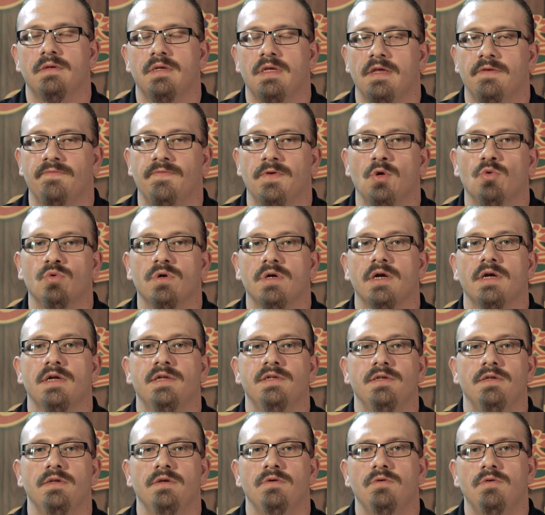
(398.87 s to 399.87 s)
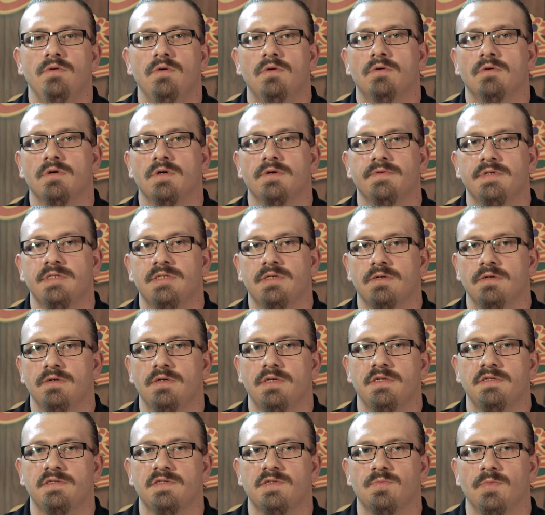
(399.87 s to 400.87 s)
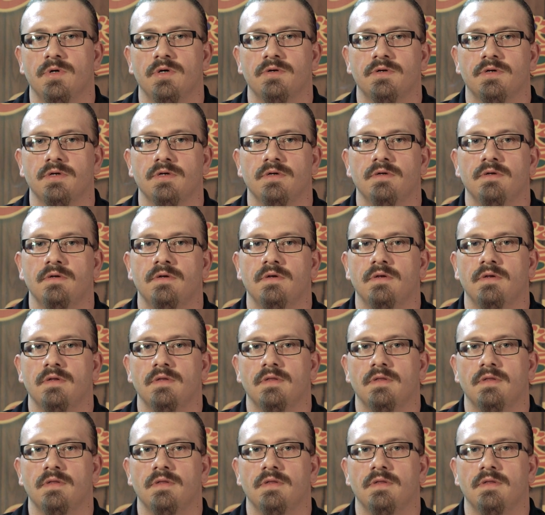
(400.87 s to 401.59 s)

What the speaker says: If you are a new or a returning smoker,